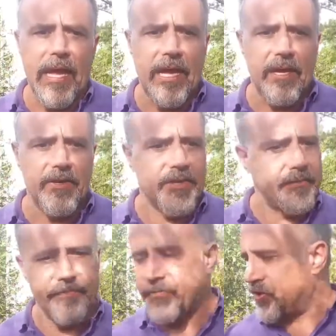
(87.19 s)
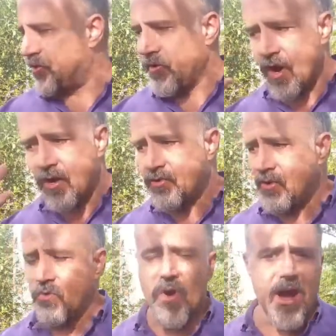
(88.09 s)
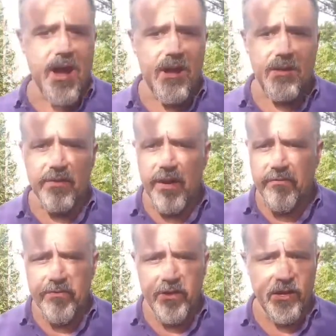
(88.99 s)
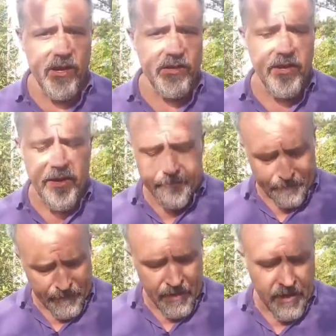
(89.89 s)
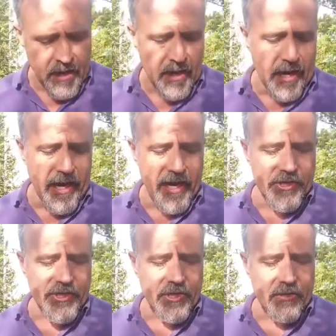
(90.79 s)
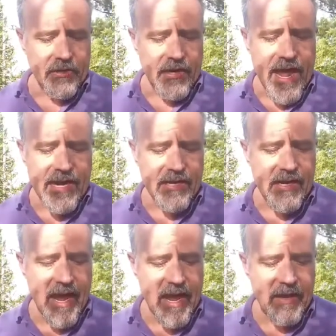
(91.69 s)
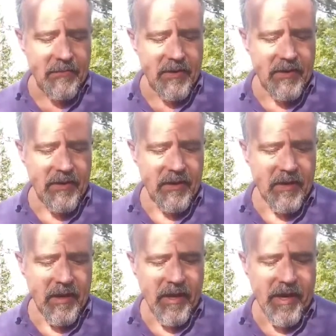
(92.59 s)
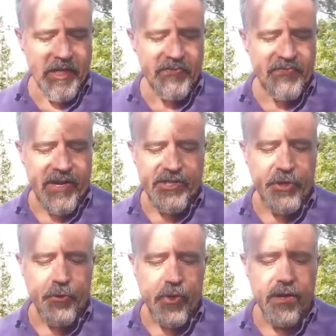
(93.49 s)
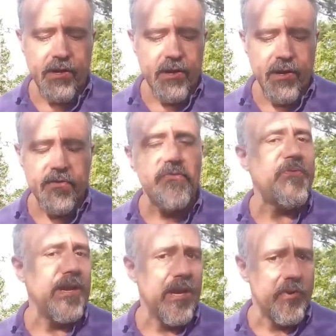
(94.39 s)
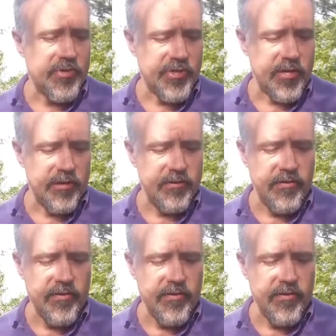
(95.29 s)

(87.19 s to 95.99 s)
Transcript: It just grows in the wild, everything like that. Its Latin name is Fatua villosa.